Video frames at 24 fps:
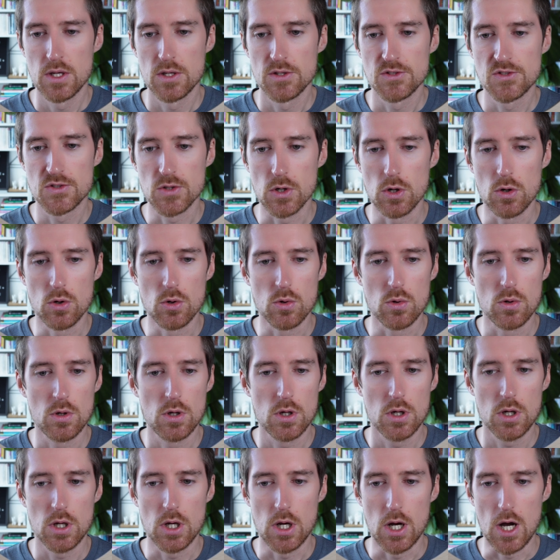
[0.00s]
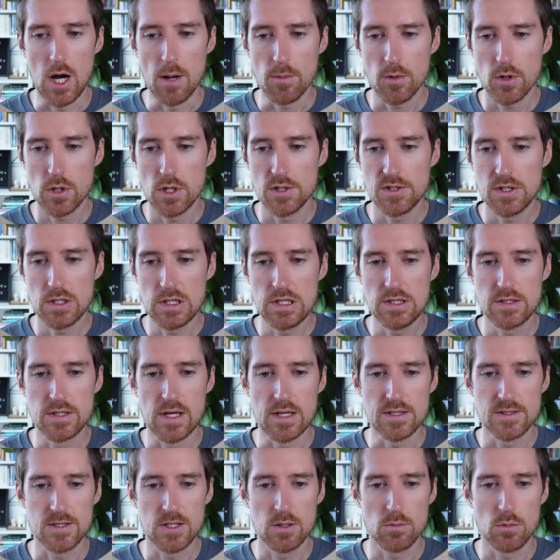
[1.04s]
So I'm gonna delete
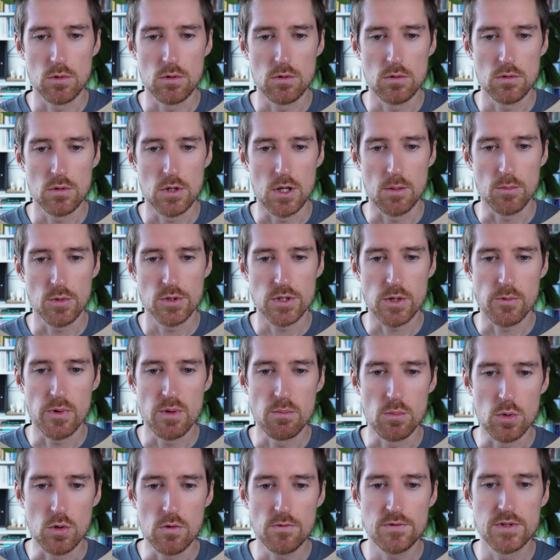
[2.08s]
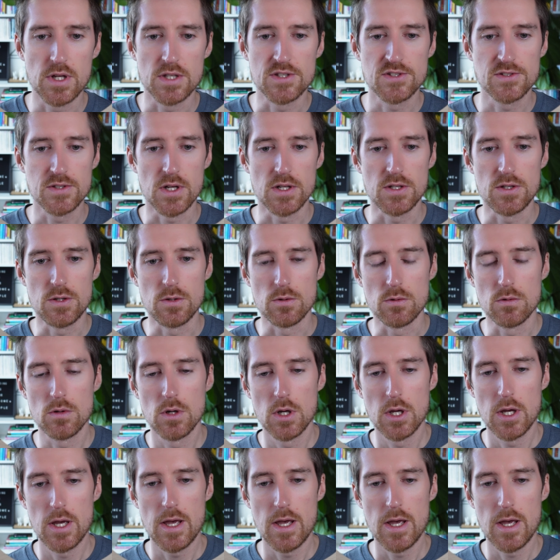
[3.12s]
that table, I'm gonna remove that statue,